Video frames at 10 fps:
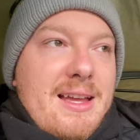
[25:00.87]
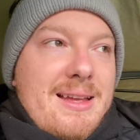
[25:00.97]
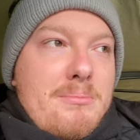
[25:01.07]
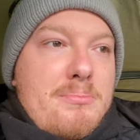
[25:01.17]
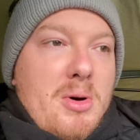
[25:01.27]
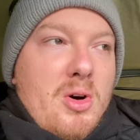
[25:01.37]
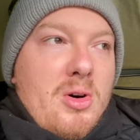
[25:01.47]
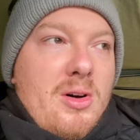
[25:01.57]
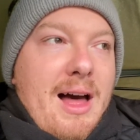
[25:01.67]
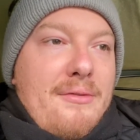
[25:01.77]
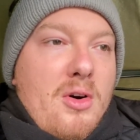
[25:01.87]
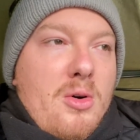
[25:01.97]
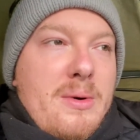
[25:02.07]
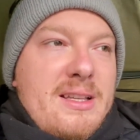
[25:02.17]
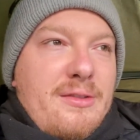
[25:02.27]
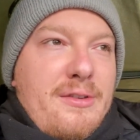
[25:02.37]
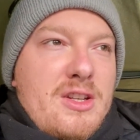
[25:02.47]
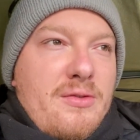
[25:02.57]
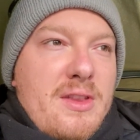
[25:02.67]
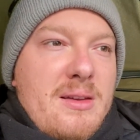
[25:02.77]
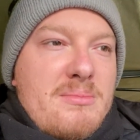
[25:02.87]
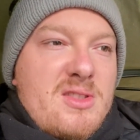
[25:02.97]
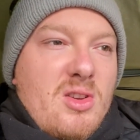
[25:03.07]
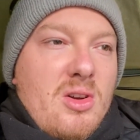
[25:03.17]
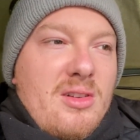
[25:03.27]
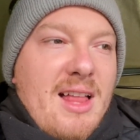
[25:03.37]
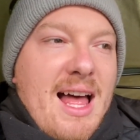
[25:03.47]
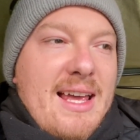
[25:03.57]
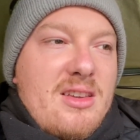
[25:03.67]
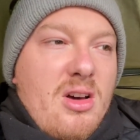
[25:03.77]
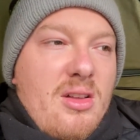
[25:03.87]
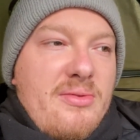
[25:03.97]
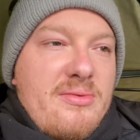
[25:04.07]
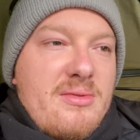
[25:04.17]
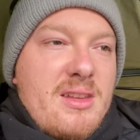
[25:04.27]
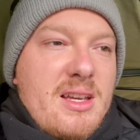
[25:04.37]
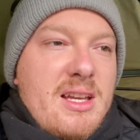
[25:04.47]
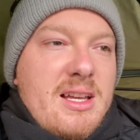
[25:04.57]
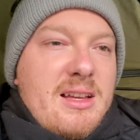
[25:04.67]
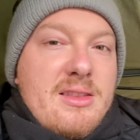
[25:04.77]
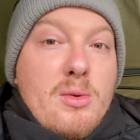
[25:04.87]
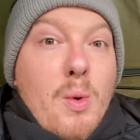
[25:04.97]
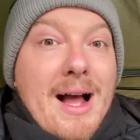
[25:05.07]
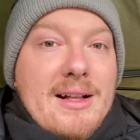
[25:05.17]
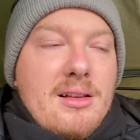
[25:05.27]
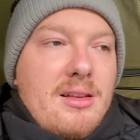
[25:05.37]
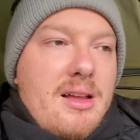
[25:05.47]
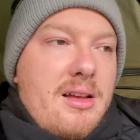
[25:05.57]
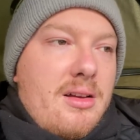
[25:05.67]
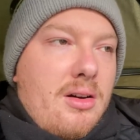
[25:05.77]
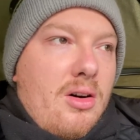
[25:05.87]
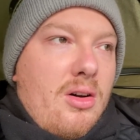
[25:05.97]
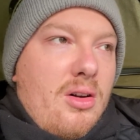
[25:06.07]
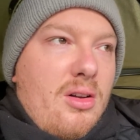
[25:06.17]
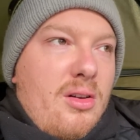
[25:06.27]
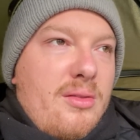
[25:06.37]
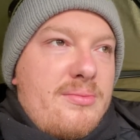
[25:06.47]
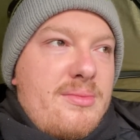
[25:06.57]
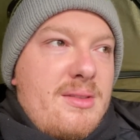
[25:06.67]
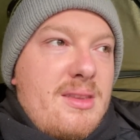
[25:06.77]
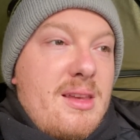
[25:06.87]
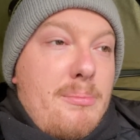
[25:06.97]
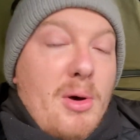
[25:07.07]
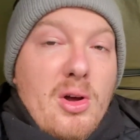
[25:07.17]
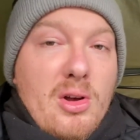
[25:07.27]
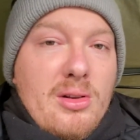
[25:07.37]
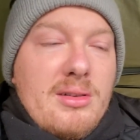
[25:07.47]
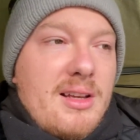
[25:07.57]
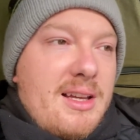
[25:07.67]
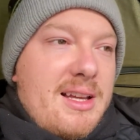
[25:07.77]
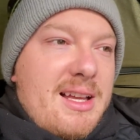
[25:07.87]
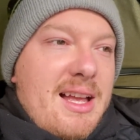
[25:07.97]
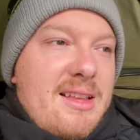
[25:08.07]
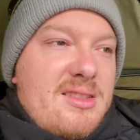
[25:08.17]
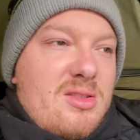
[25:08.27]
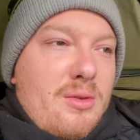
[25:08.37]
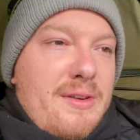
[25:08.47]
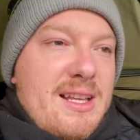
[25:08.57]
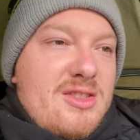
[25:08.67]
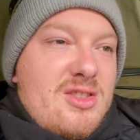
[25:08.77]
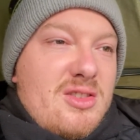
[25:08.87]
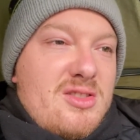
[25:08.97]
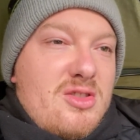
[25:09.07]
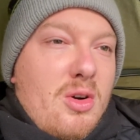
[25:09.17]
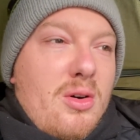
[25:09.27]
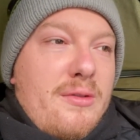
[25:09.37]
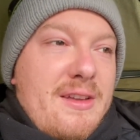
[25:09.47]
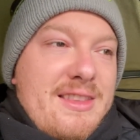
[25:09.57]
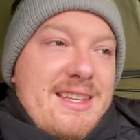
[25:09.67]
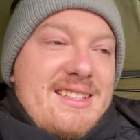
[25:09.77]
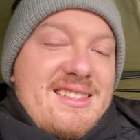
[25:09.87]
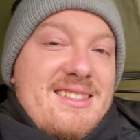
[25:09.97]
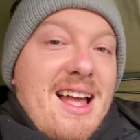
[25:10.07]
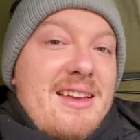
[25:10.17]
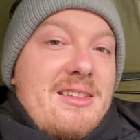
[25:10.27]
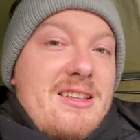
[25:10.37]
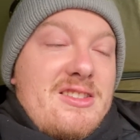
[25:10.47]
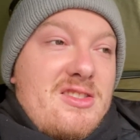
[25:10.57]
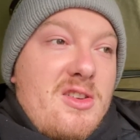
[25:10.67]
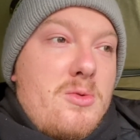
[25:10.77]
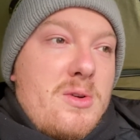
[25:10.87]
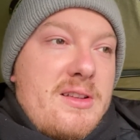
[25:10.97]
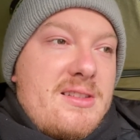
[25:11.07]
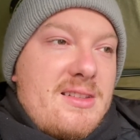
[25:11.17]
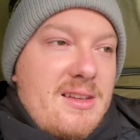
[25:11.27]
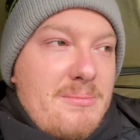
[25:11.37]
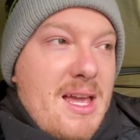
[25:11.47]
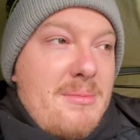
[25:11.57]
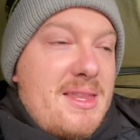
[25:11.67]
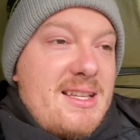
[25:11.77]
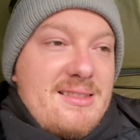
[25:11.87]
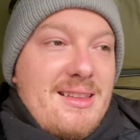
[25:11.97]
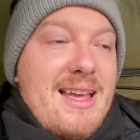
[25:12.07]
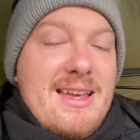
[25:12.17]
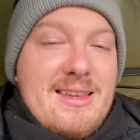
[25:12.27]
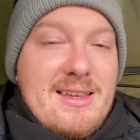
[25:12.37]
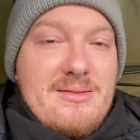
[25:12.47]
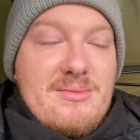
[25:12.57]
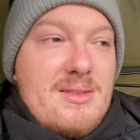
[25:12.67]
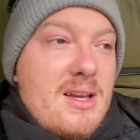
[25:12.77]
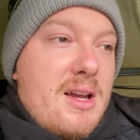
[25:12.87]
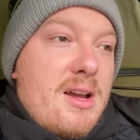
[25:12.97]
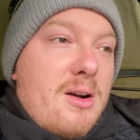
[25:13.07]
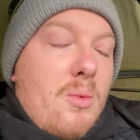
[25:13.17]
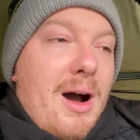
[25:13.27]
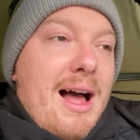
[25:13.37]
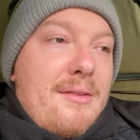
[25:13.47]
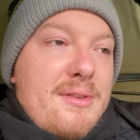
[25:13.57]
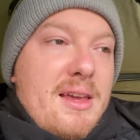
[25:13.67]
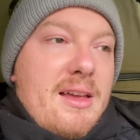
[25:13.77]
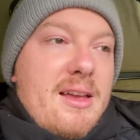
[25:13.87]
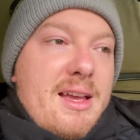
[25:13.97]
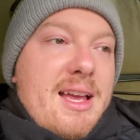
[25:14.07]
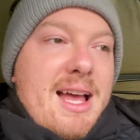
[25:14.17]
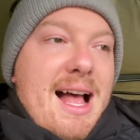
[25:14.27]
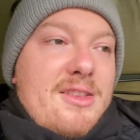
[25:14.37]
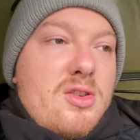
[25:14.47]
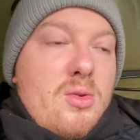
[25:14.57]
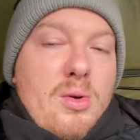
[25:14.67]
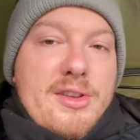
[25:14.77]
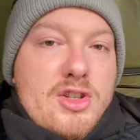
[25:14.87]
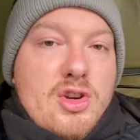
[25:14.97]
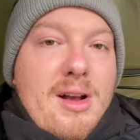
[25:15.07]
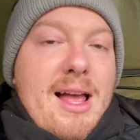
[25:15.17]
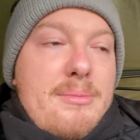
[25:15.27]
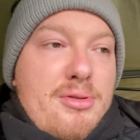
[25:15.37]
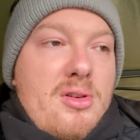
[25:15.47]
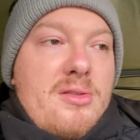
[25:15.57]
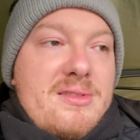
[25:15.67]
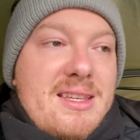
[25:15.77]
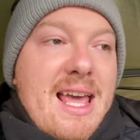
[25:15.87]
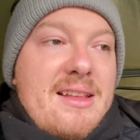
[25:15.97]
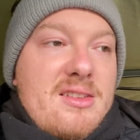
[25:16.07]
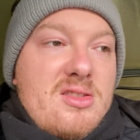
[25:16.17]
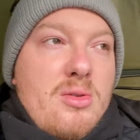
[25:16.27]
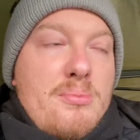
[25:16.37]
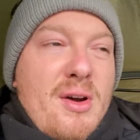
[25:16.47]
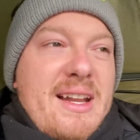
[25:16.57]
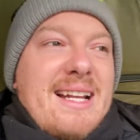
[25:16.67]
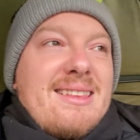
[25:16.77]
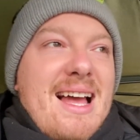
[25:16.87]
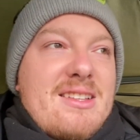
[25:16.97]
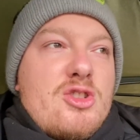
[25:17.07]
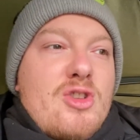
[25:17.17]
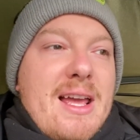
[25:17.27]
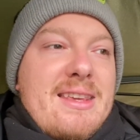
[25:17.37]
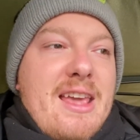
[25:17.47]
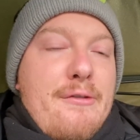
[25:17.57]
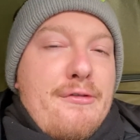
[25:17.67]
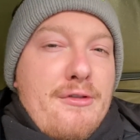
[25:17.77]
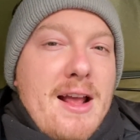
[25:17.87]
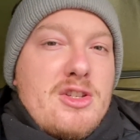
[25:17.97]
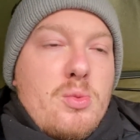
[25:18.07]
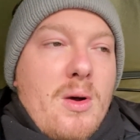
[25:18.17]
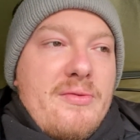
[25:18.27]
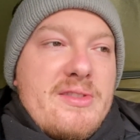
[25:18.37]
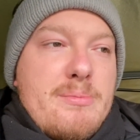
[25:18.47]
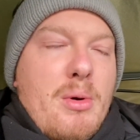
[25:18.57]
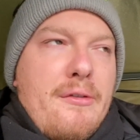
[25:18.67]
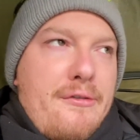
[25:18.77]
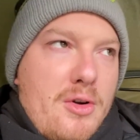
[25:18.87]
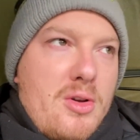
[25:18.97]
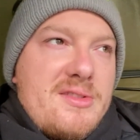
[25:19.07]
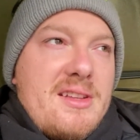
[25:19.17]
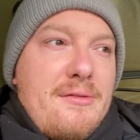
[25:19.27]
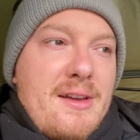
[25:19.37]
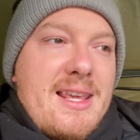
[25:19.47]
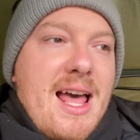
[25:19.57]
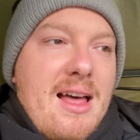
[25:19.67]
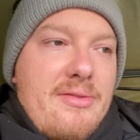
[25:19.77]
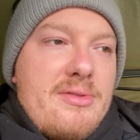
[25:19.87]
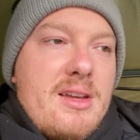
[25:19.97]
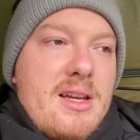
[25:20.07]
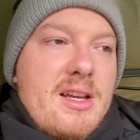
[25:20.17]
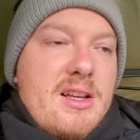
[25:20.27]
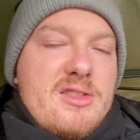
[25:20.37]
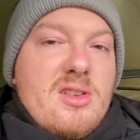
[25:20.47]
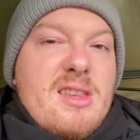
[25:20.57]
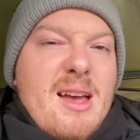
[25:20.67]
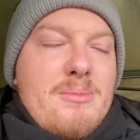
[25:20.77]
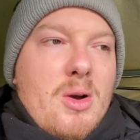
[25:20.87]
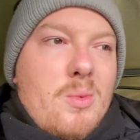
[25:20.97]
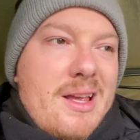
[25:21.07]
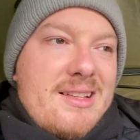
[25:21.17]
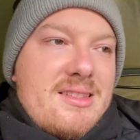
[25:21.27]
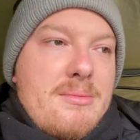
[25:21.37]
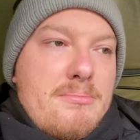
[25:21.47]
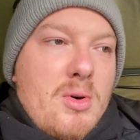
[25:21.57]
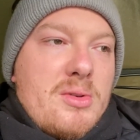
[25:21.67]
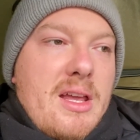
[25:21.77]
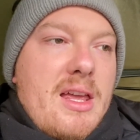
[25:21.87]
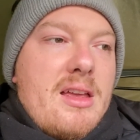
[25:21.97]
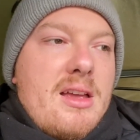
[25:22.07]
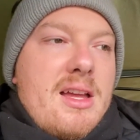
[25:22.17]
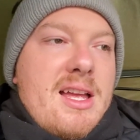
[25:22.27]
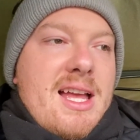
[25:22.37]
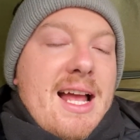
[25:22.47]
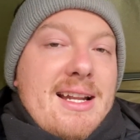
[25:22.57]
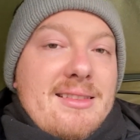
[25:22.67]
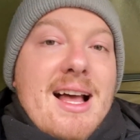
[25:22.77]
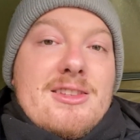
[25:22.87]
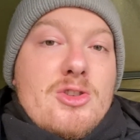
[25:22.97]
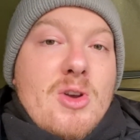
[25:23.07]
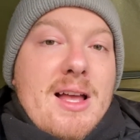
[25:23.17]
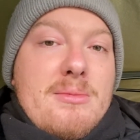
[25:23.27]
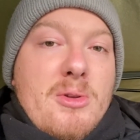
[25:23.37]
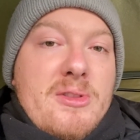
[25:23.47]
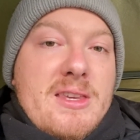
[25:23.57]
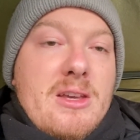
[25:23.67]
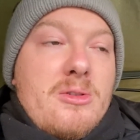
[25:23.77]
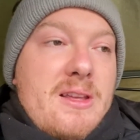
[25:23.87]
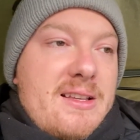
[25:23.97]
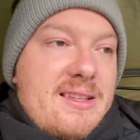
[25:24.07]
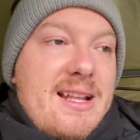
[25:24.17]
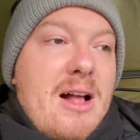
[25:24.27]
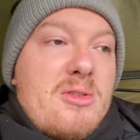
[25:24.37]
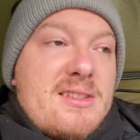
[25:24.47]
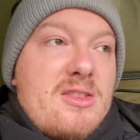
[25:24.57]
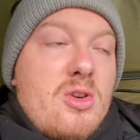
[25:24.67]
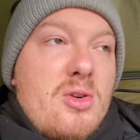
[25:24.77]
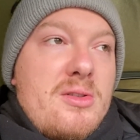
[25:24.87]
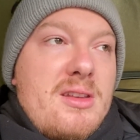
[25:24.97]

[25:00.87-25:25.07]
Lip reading: but I've always fished for them sort of like on the waggler or the pole and stuff, and I just don't think this style is suited to maybe this lake and what have you. I do want to try prawns again at some point. I'd like to try and get fresh ones, but frozen if I can, so that I'm not wasting money. And I'd like to try them on the Kilnurse Canal, because I know